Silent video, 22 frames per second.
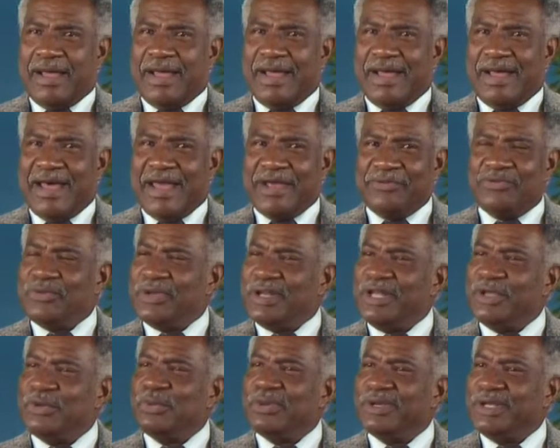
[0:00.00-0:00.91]
I
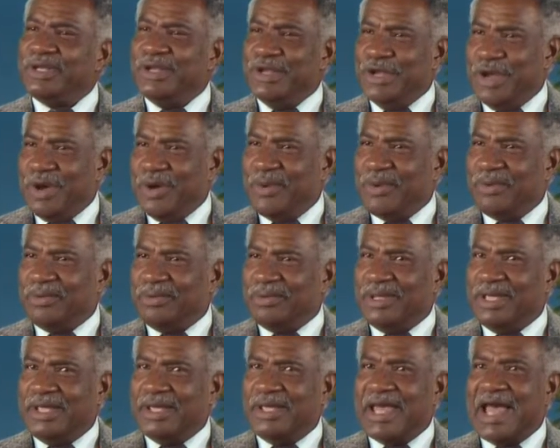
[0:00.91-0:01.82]
really wouldn't know.
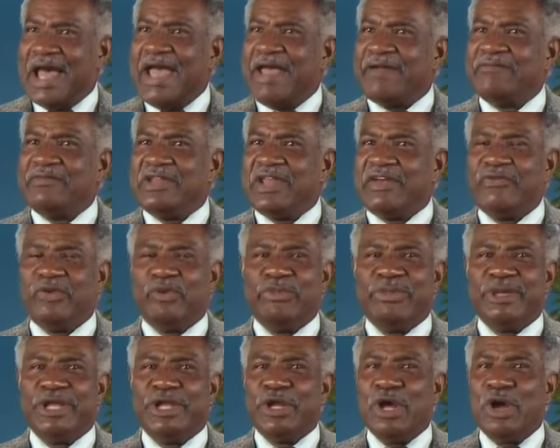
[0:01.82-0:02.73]
I have never
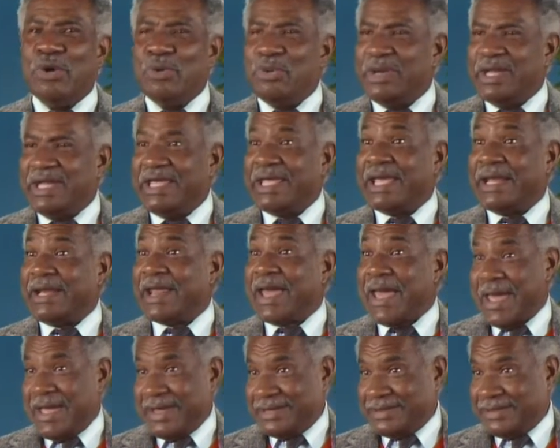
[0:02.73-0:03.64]
been only an
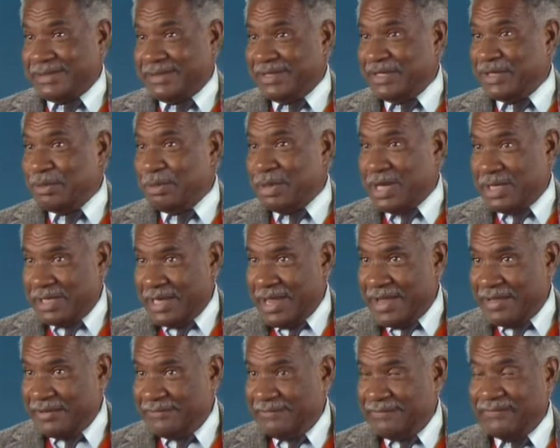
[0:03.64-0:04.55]
actor in my
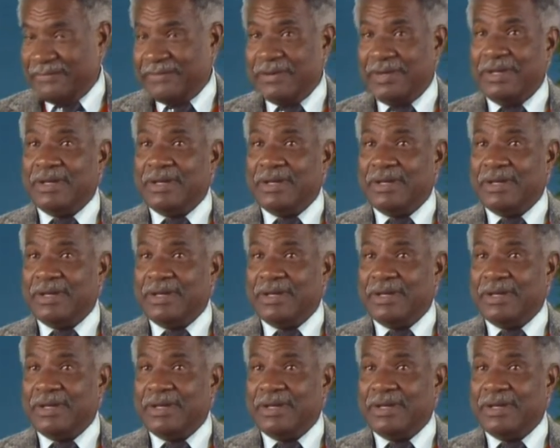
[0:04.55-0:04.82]
life.